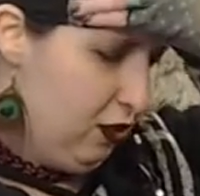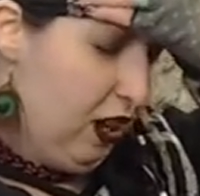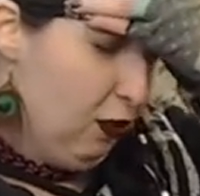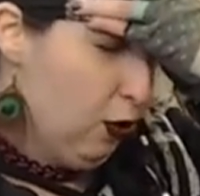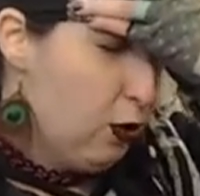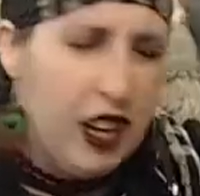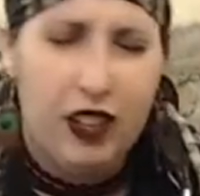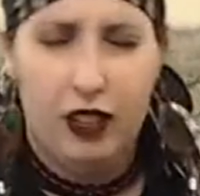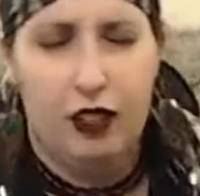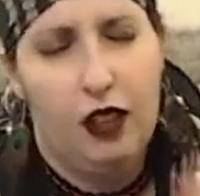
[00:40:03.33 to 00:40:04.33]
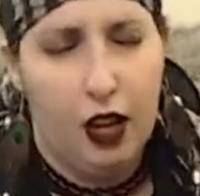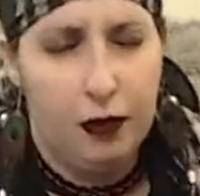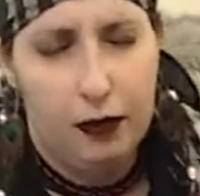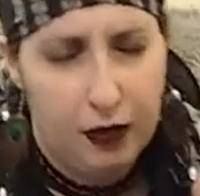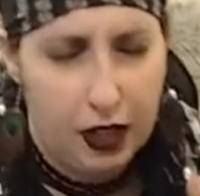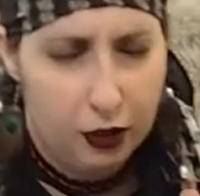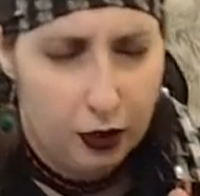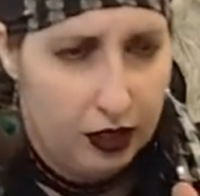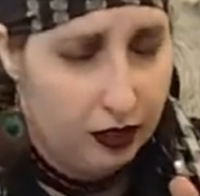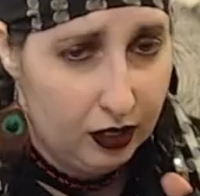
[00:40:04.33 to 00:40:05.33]
rotator cuff
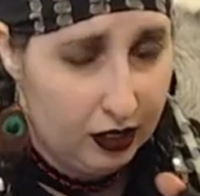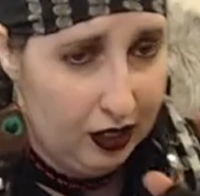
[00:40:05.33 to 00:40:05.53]
injuries